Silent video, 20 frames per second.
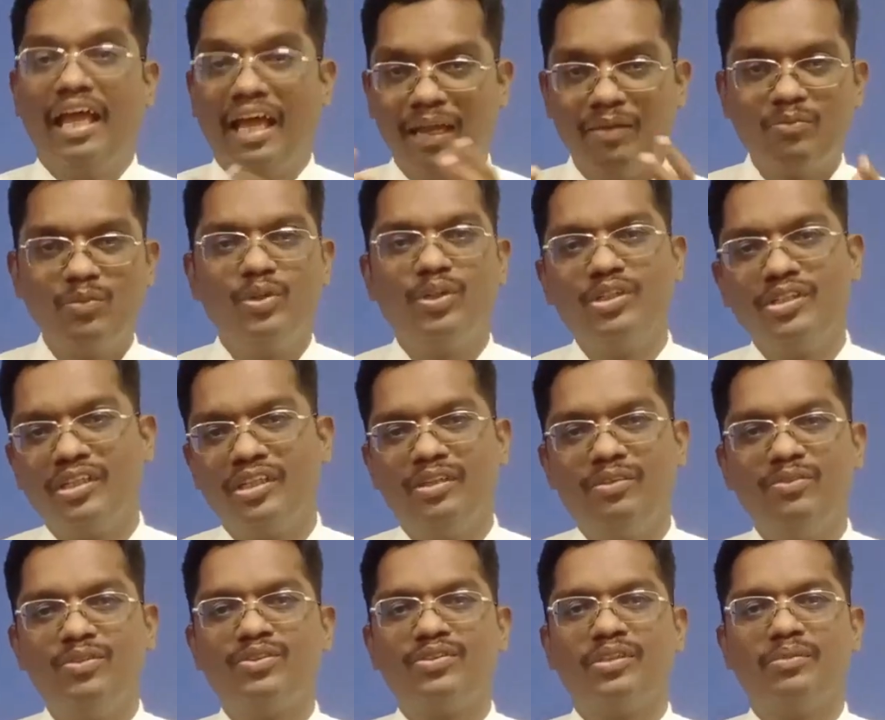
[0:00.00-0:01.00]
I'm going to
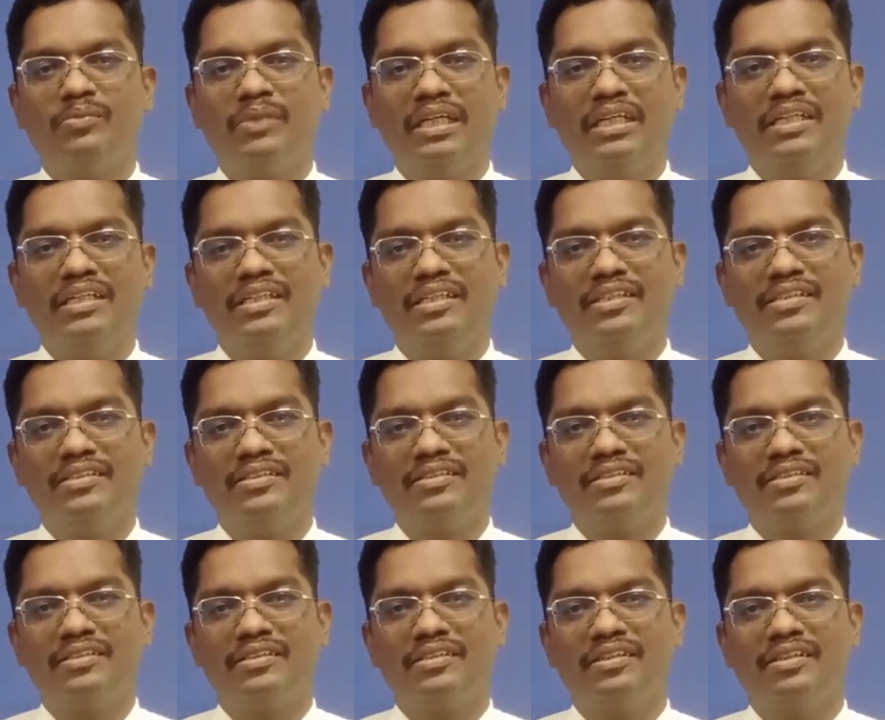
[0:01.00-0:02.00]
give you some
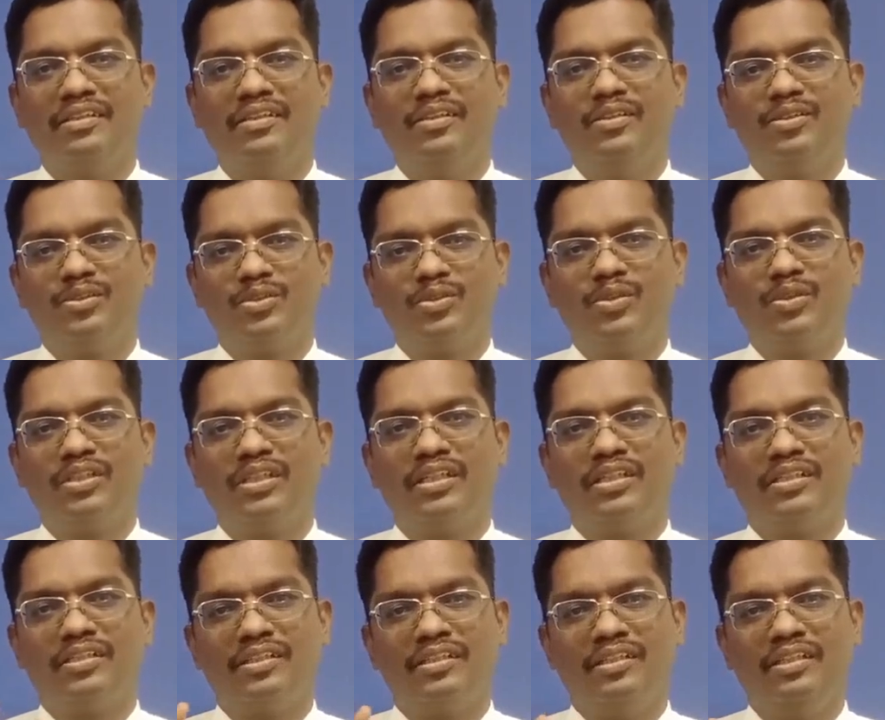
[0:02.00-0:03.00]
ideas so
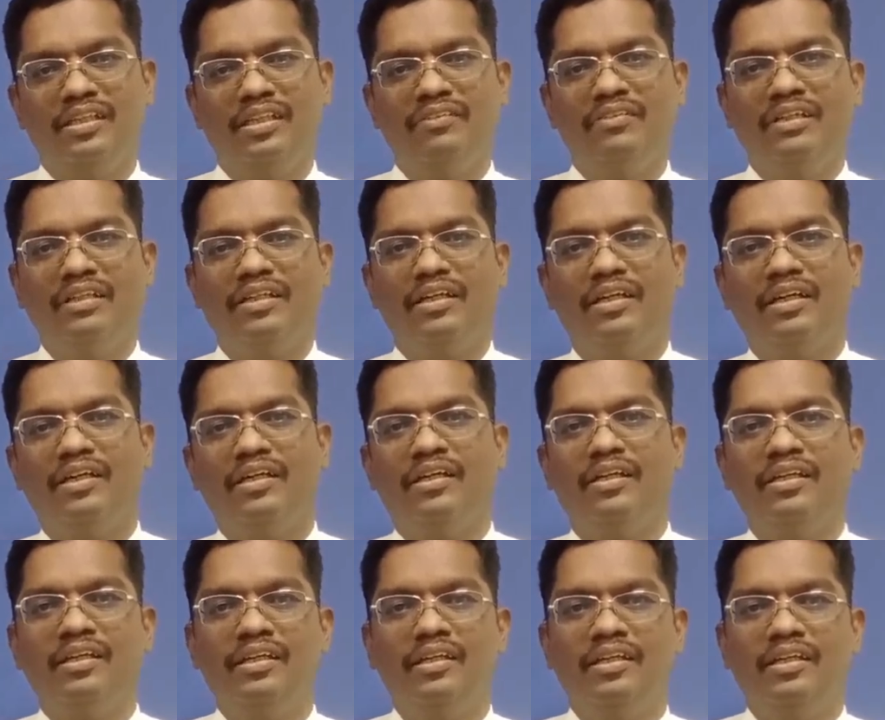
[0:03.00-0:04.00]
that they'll
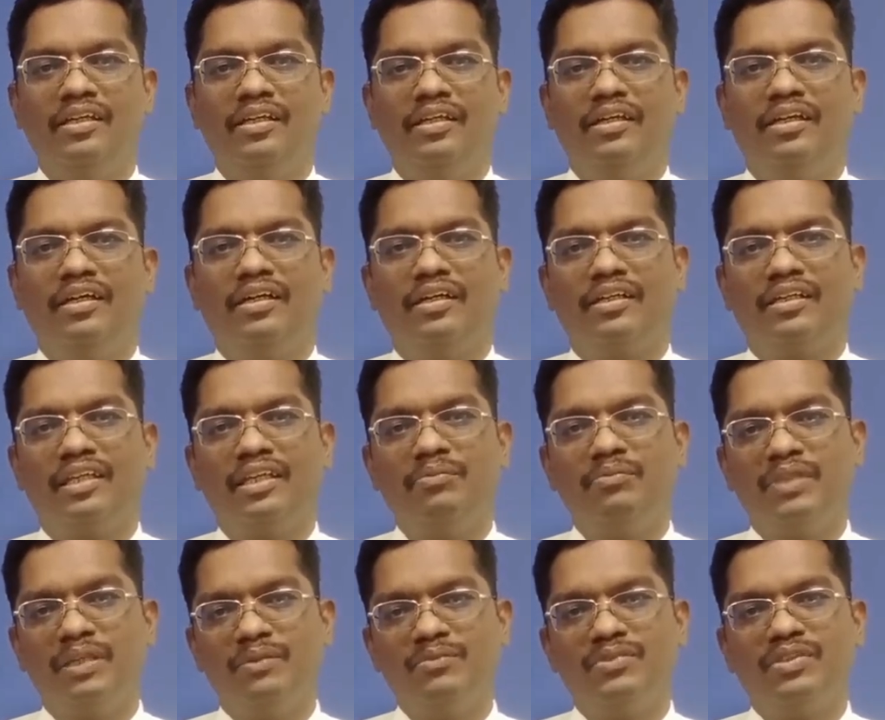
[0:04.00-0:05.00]

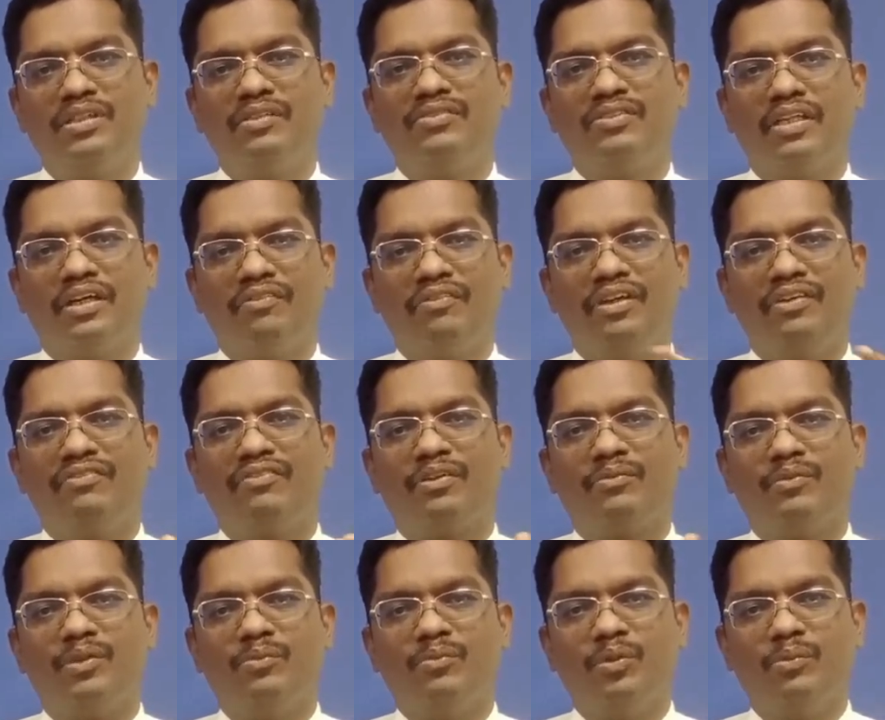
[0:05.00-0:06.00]
keep themselves away
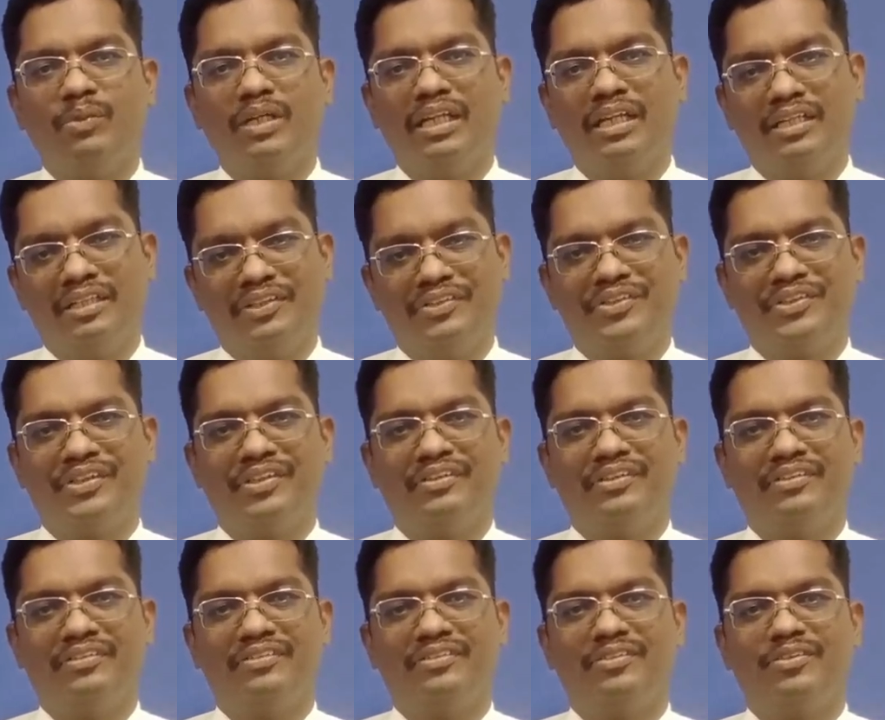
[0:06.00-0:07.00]
from the mobile addiction.
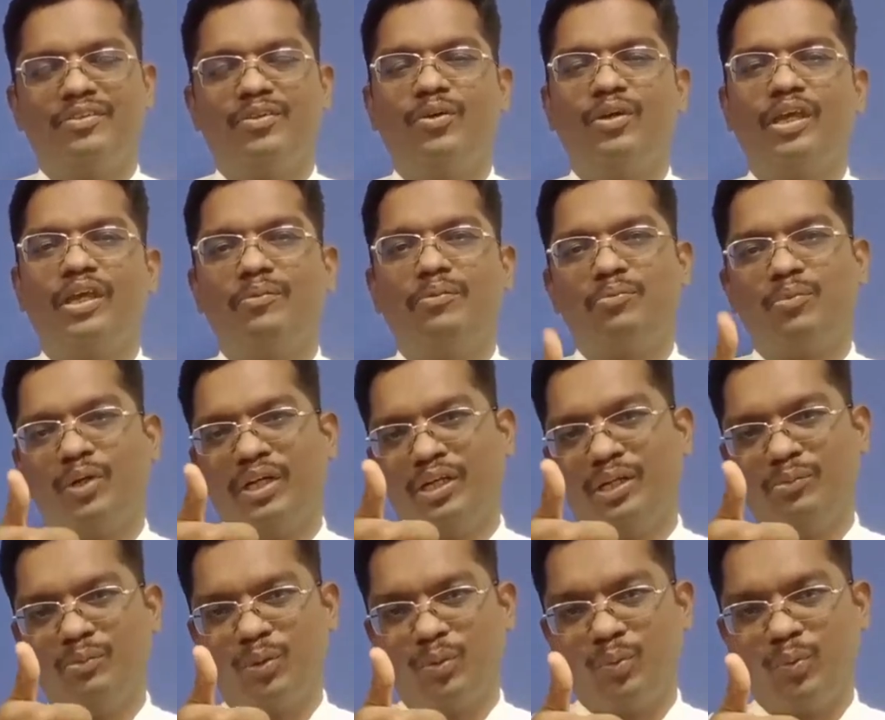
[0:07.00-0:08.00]
Okay, point
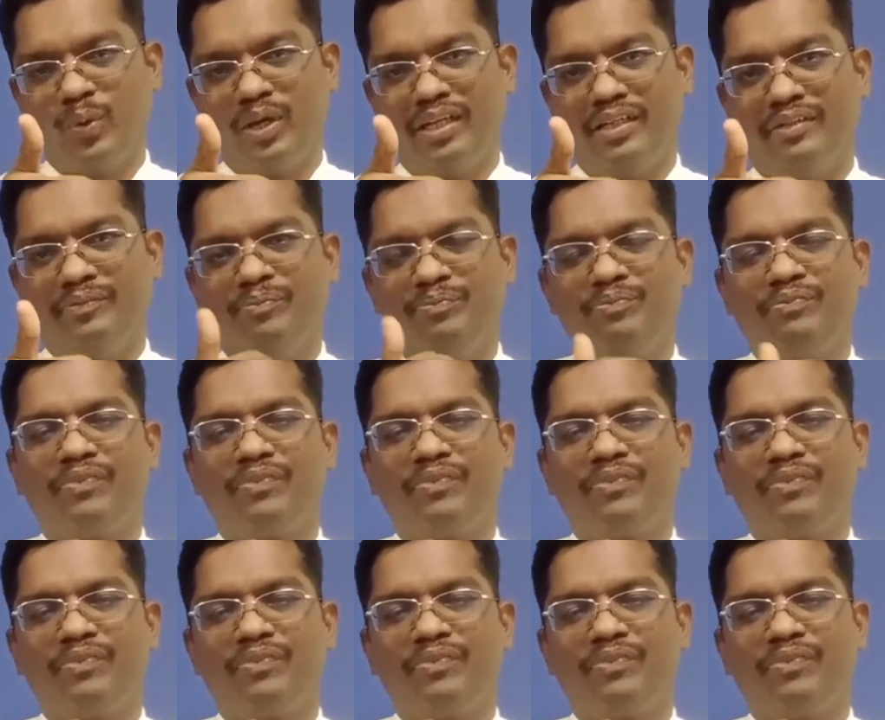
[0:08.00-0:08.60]
number one.